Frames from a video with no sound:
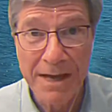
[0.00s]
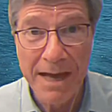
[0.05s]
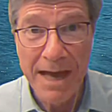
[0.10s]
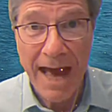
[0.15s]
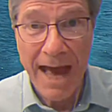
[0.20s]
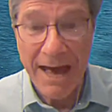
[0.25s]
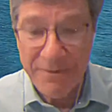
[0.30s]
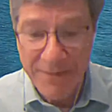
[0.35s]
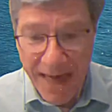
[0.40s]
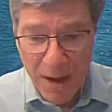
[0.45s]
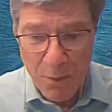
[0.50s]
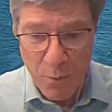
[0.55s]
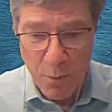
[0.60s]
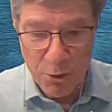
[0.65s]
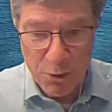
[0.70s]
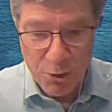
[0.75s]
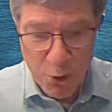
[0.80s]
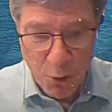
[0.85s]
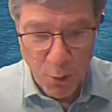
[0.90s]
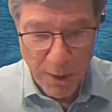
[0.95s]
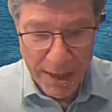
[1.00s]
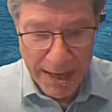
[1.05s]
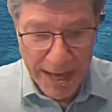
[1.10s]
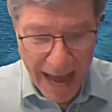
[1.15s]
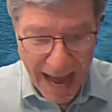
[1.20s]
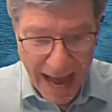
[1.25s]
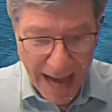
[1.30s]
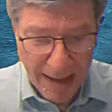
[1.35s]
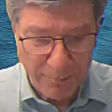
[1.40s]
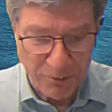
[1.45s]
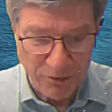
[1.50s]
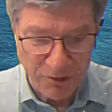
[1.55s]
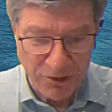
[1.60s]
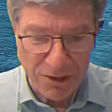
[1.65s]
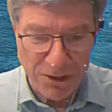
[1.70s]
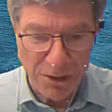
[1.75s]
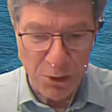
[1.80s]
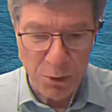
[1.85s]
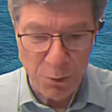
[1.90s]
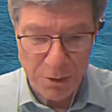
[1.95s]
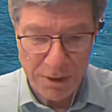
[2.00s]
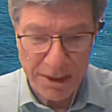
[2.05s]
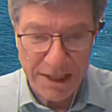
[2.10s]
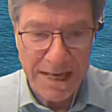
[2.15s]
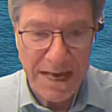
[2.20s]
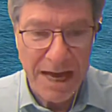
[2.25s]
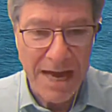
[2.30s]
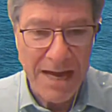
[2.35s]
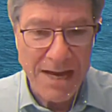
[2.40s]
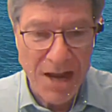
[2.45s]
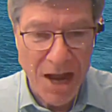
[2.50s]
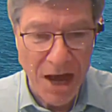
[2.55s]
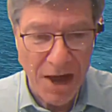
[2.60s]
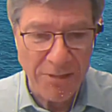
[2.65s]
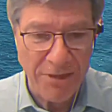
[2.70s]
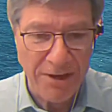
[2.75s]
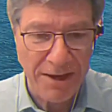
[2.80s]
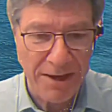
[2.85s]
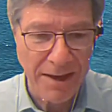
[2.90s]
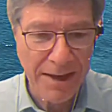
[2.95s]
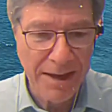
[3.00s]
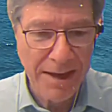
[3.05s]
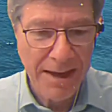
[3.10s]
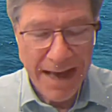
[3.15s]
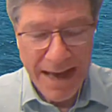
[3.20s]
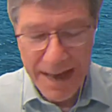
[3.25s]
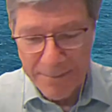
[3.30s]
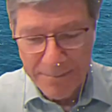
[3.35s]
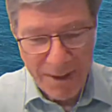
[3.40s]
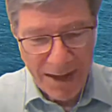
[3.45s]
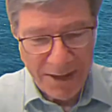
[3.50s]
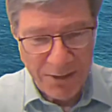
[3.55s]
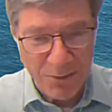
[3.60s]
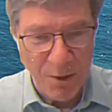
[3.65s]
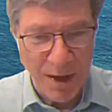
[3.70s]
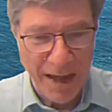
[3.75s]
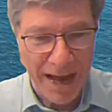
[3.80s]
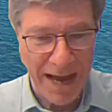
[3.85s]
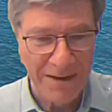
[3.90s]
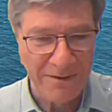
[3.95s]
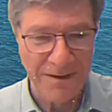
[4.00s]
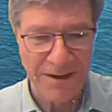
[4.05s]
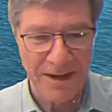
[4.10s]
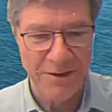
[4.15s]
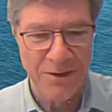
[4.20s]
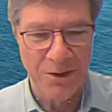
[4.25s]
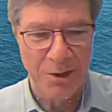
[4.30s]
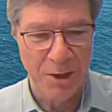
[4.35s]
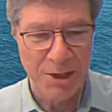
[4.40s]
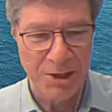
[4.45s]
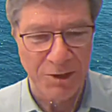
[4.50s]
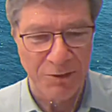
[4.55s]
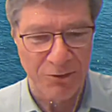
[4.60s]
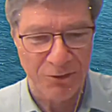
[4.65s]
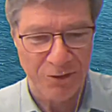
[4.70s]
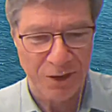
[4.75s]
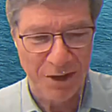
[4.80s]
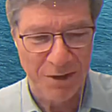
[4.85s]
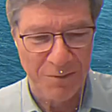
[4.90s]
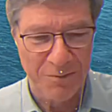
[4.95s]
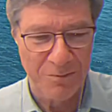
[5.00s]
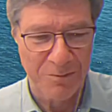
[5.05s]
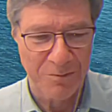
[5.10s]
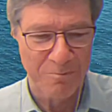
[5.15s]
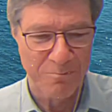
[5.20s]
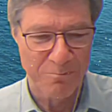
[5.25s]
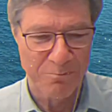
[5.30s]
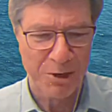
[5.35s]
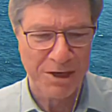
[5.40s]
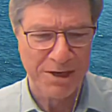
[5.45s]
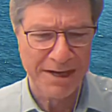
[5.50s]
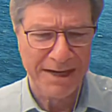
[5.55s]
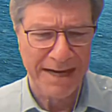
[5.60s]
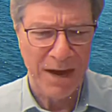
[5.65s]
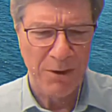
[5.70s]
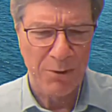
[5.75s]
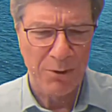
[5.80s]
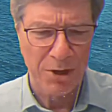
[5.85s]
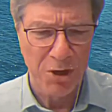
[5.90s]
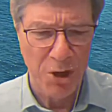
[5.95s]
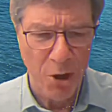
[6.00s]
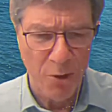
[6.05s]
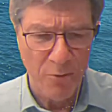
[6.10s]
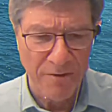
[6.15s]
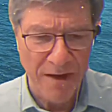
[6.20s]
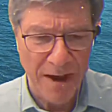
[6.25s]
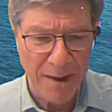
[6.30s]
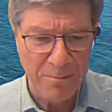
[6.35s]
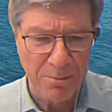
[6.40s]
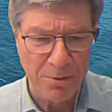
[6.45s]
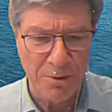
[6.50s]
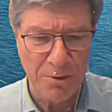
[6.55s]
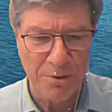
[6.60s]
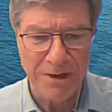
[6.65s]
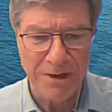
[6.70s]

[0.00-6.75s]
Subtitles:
And they were doing absolutely nothing. And by the way, I just printed out in November